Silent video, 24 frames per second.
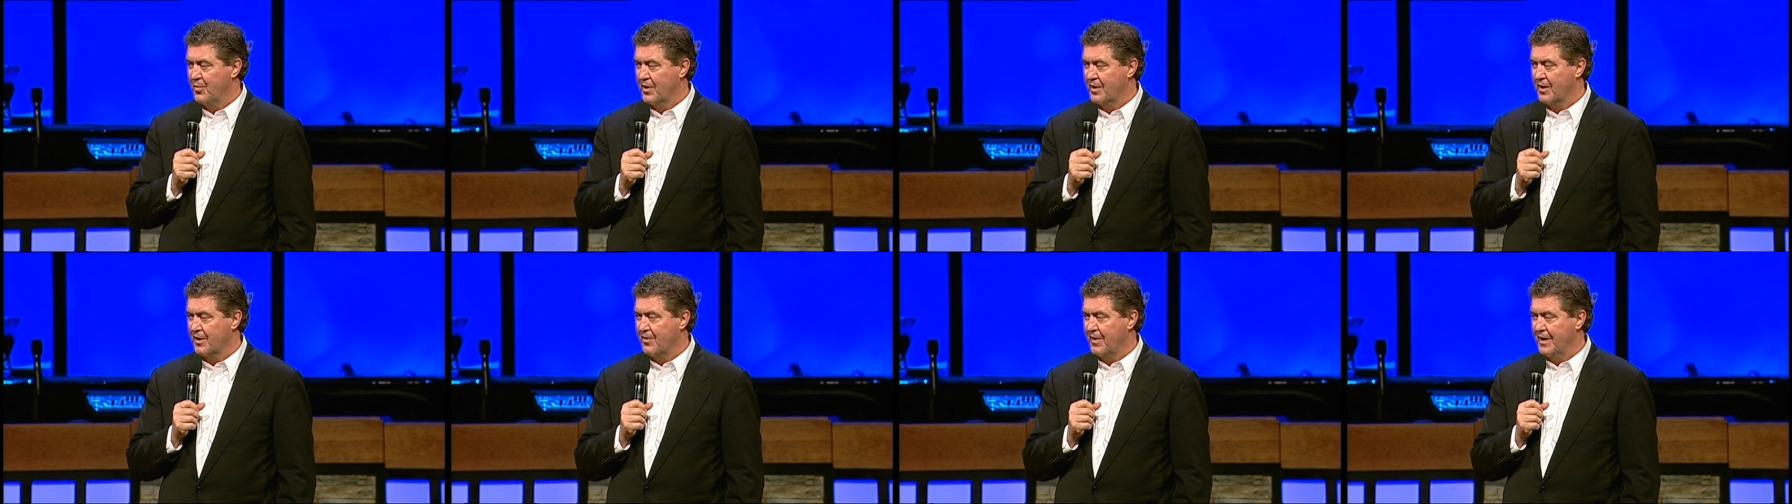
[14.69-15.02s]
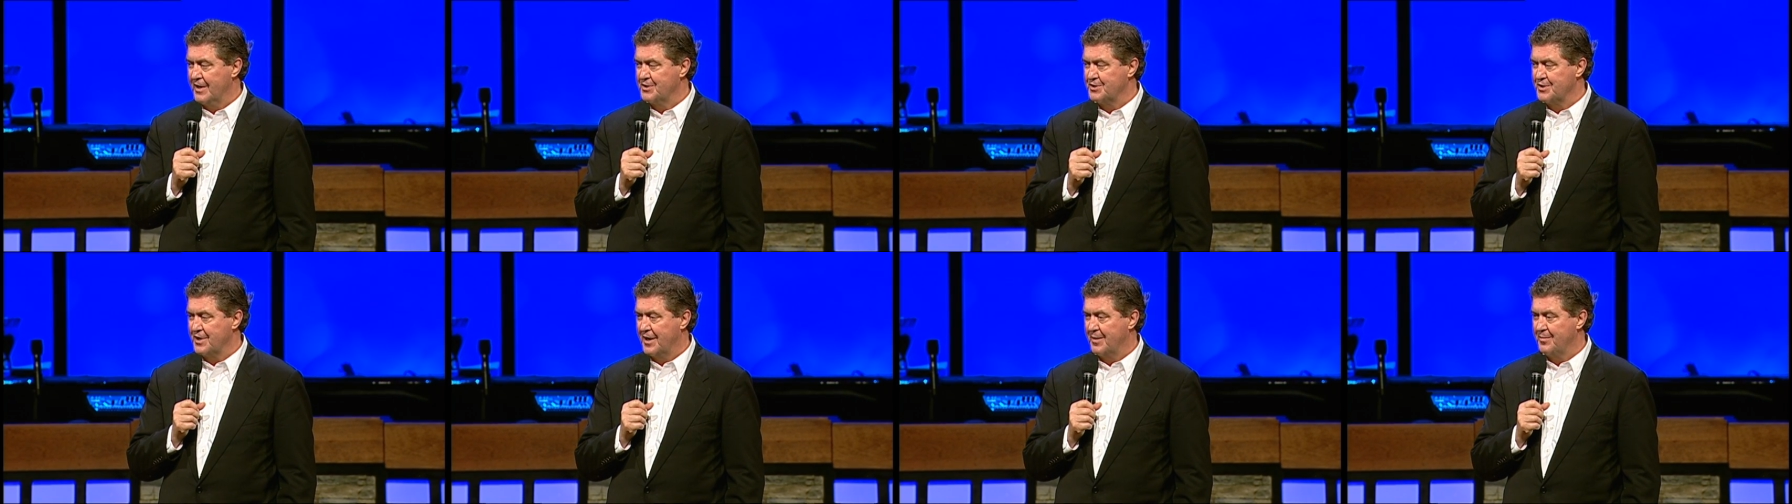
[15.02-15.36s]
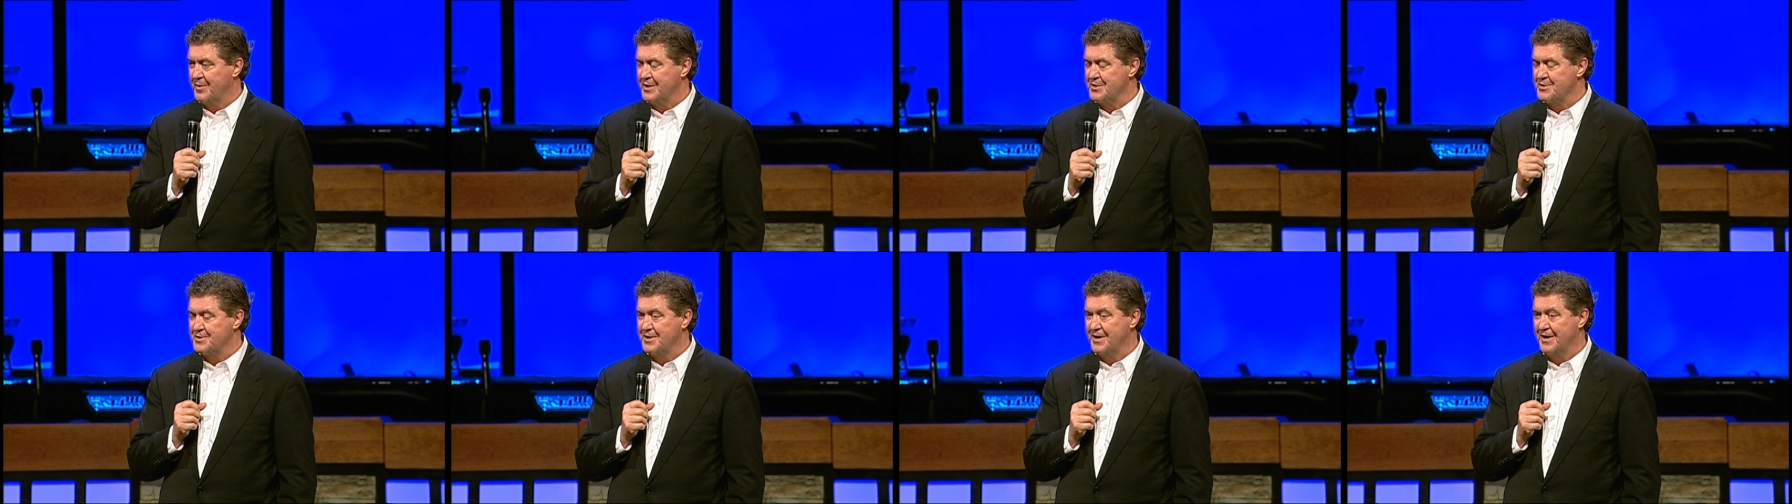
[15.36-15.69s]
what a great
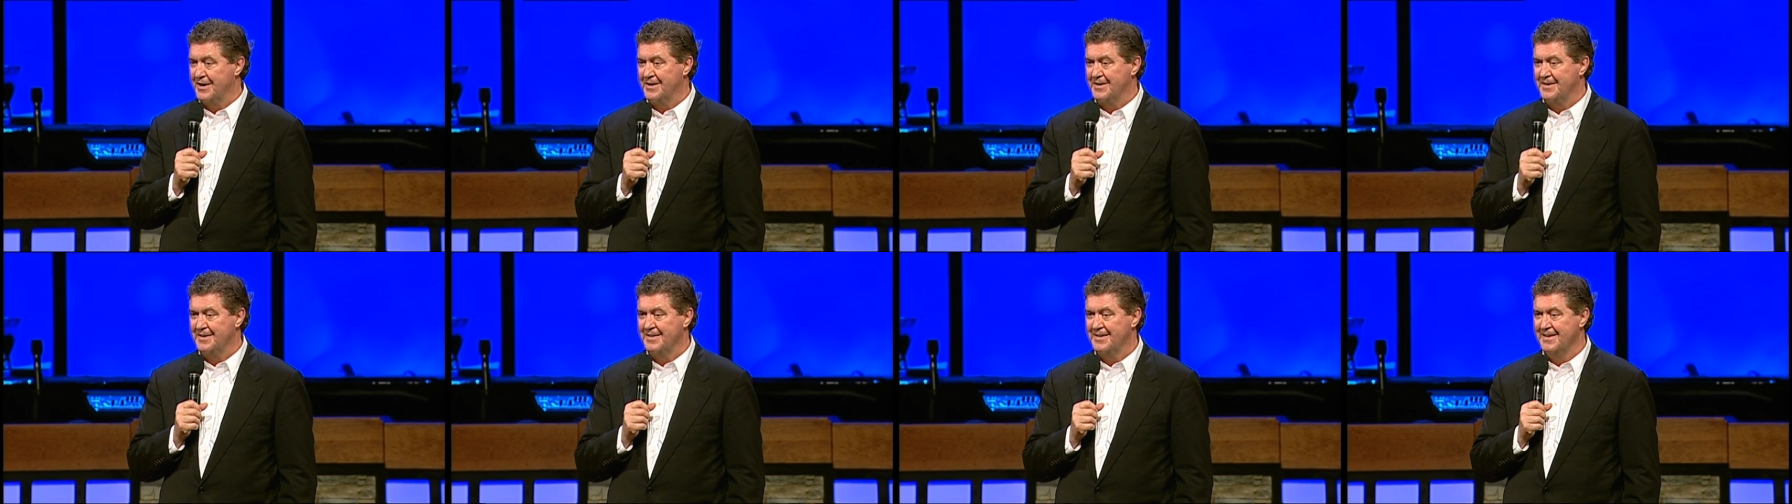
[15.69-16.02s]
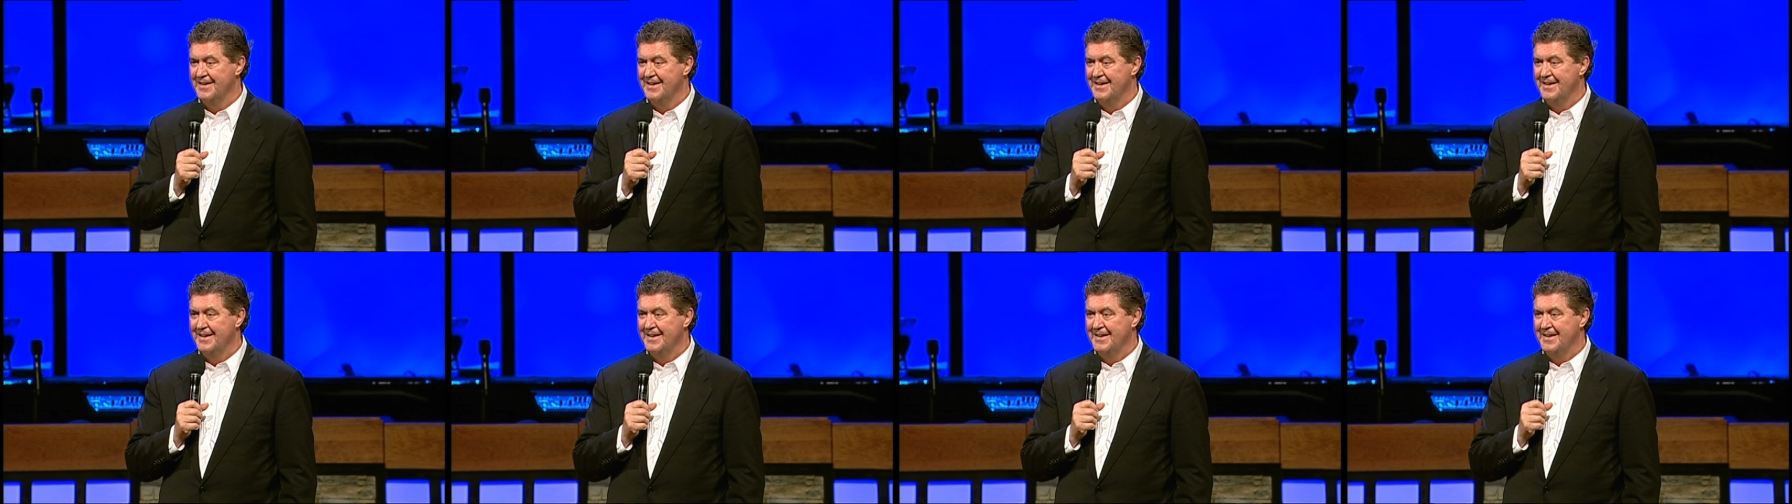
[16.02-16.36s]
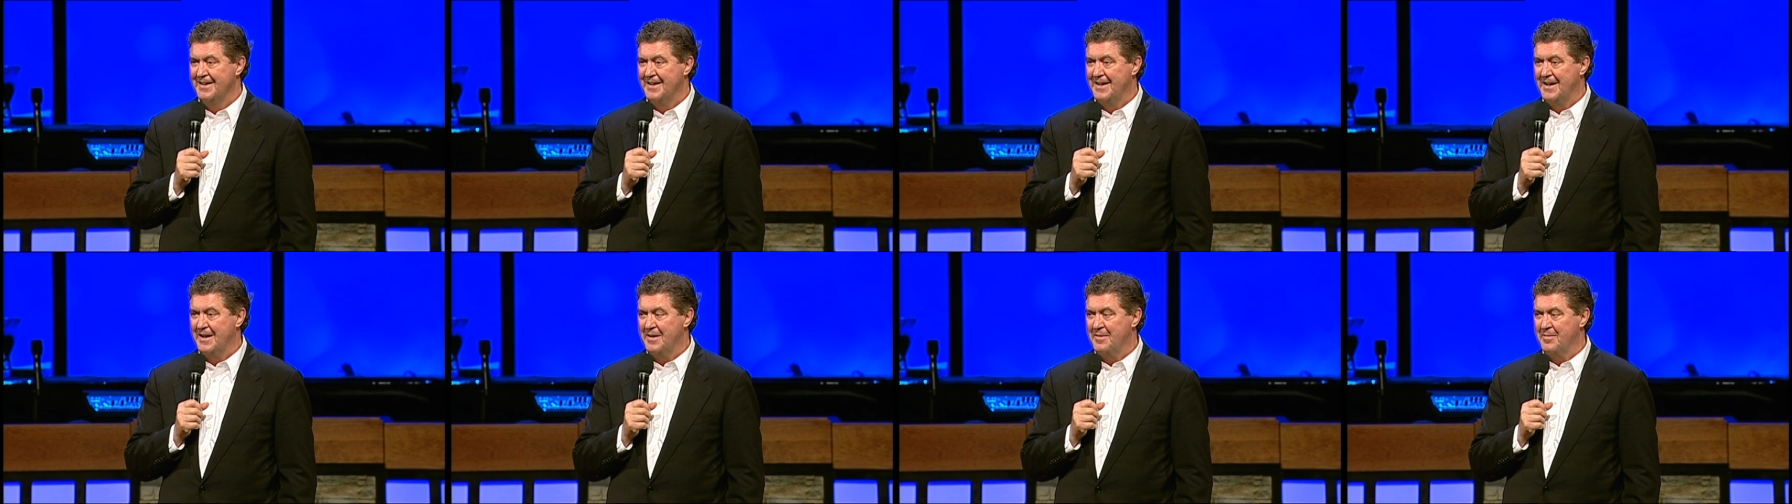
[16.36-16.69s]
job he's done.
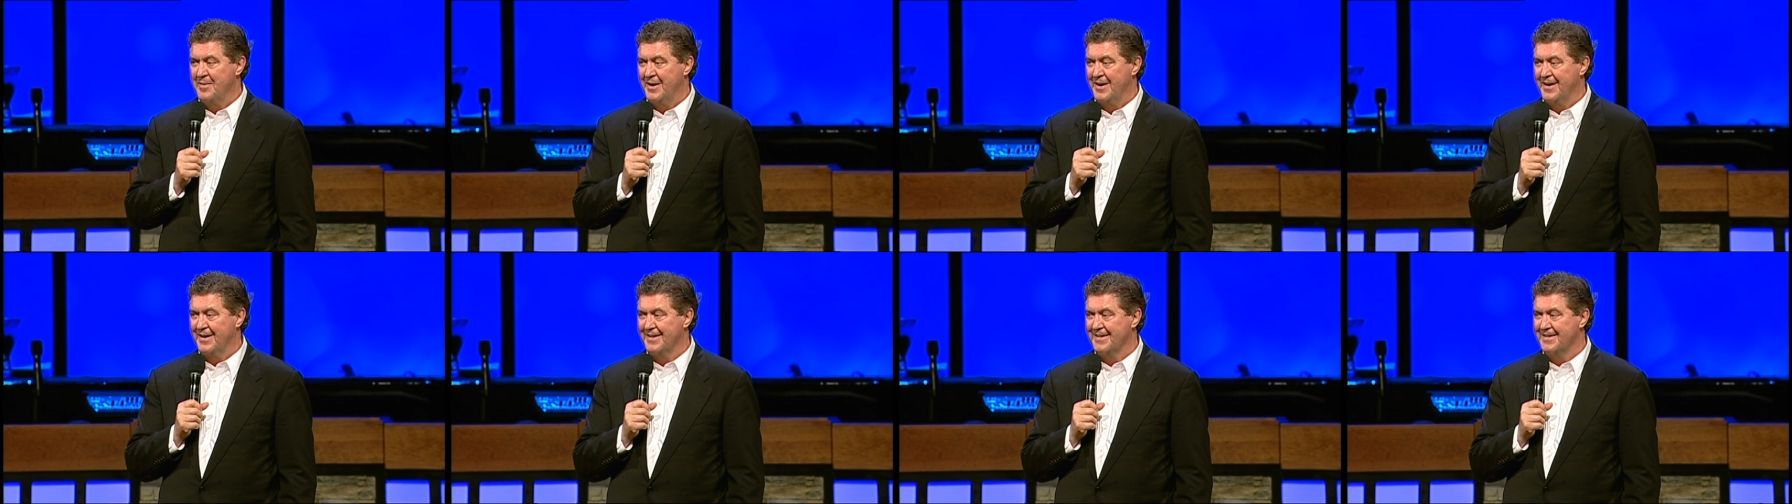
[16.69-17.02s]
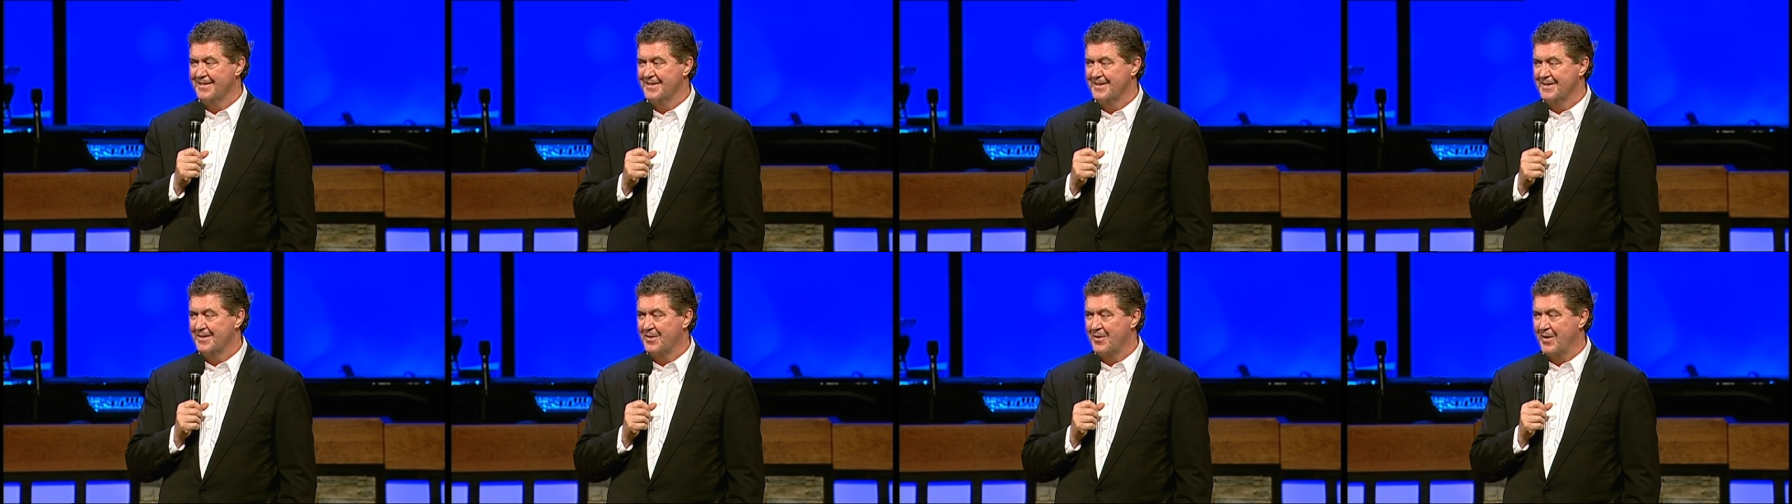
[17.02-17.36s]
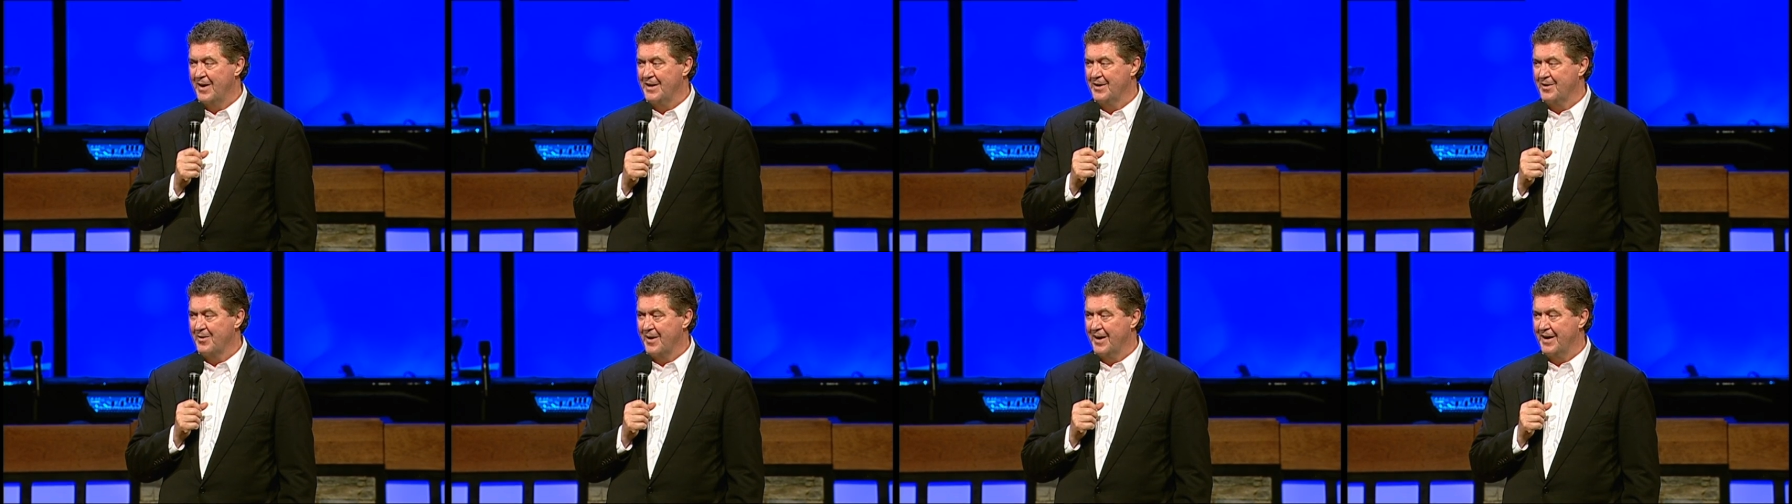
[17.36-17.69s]
Amen.
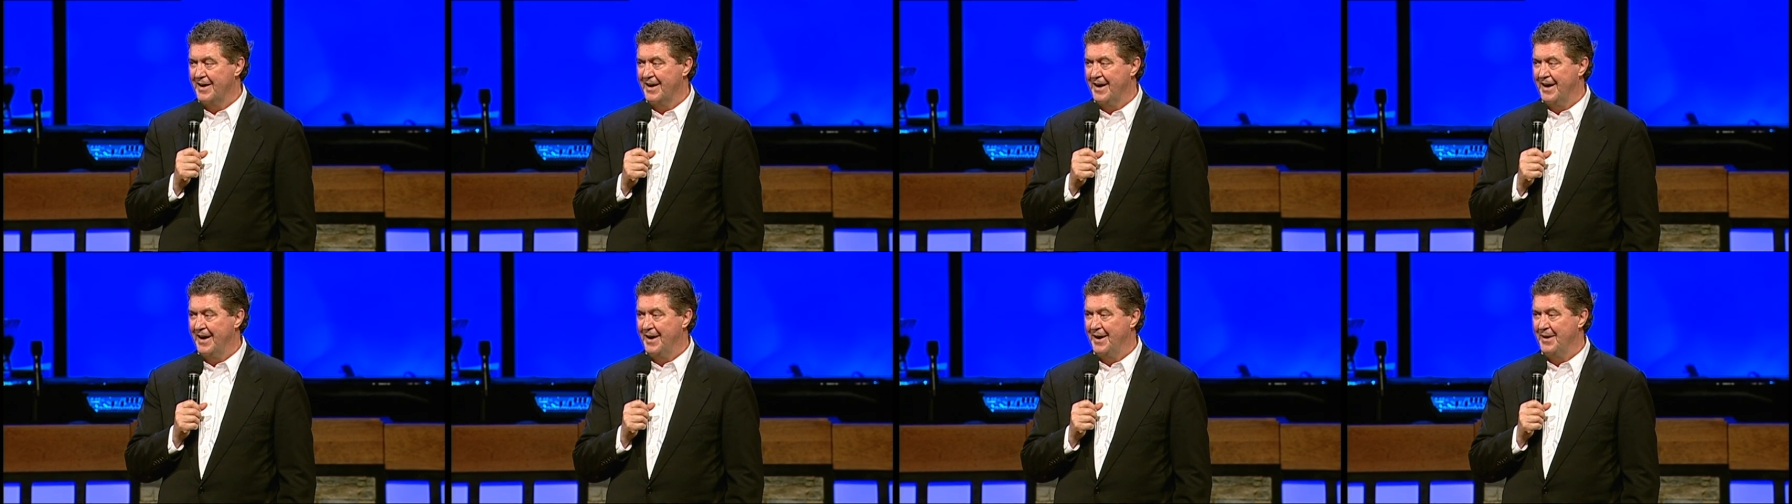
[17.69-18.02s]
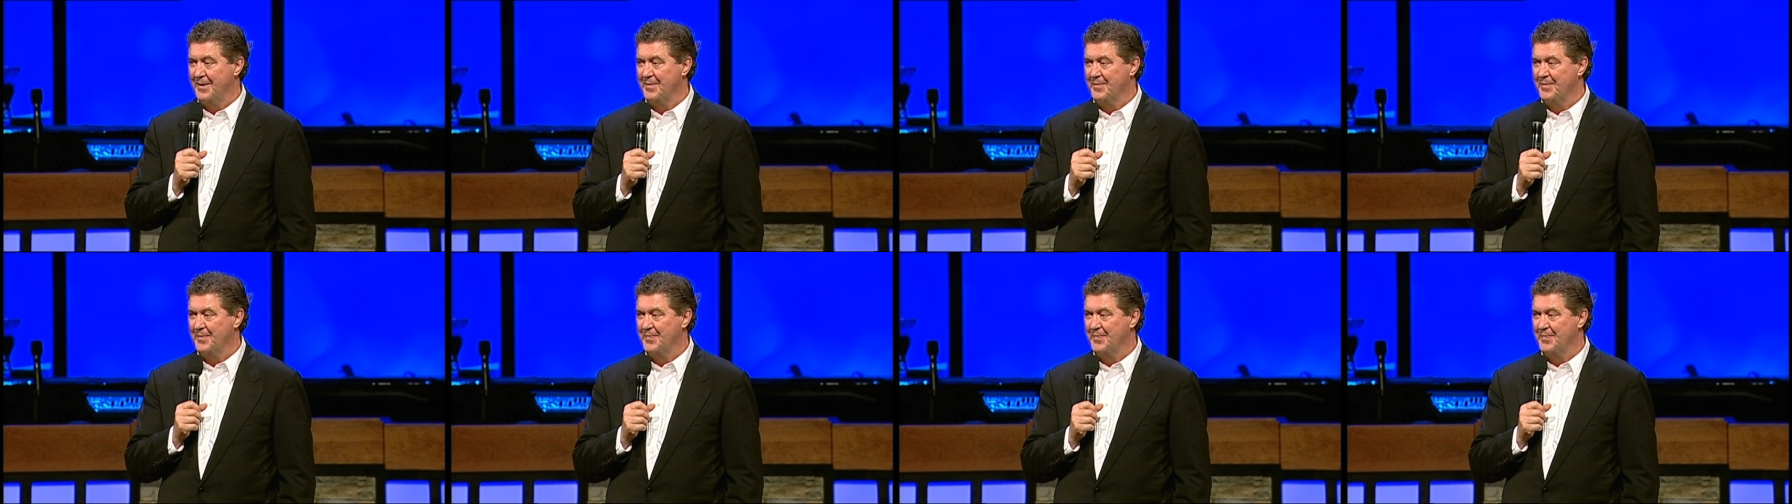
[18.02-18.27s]
Great, great guy.